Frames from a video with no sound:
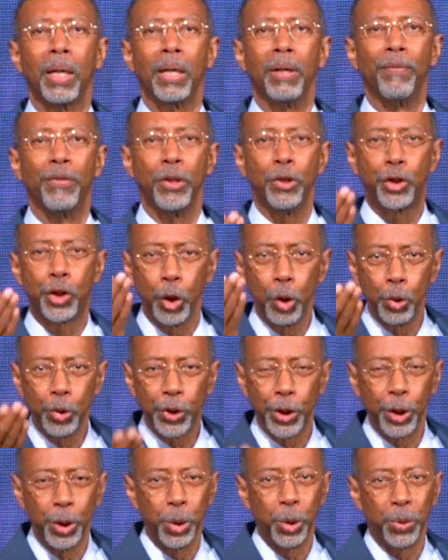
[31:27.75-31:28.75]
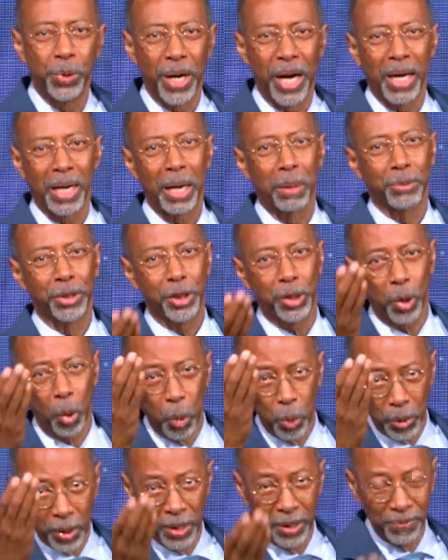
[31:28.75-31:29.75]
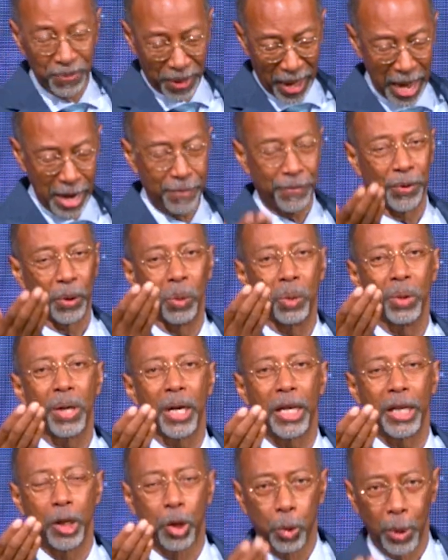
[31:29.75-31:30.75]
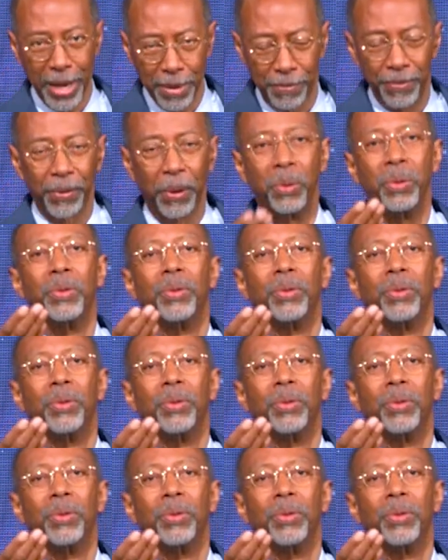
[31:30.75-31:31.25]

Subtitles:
If you choose to do that, I'm so thankful and grateful